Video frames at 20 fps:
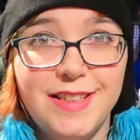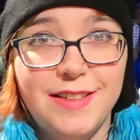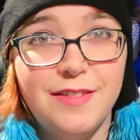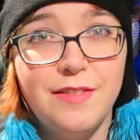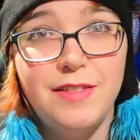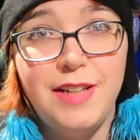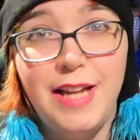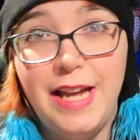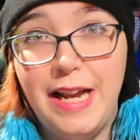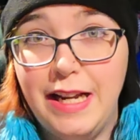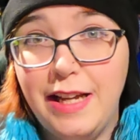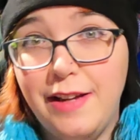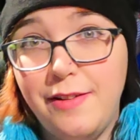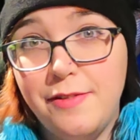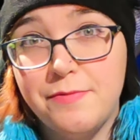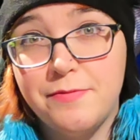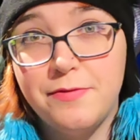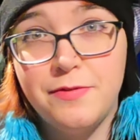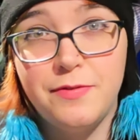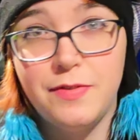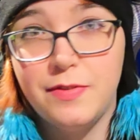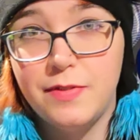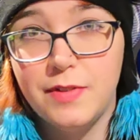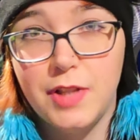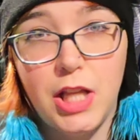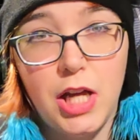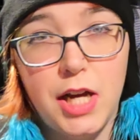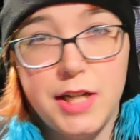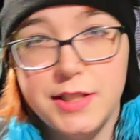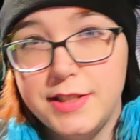and any
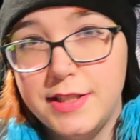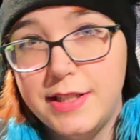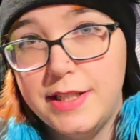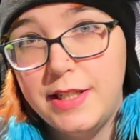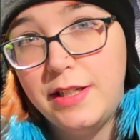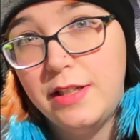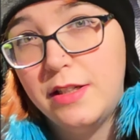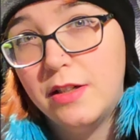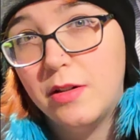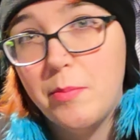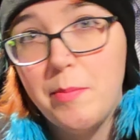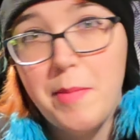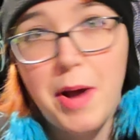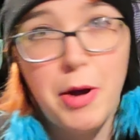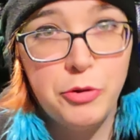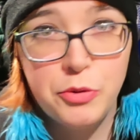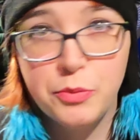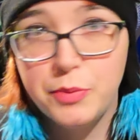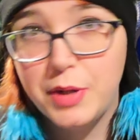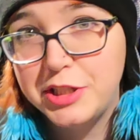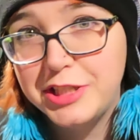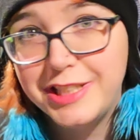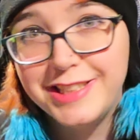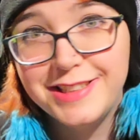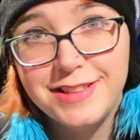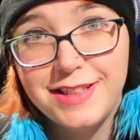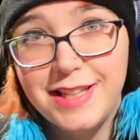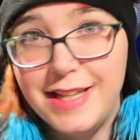flossing or mouthwashing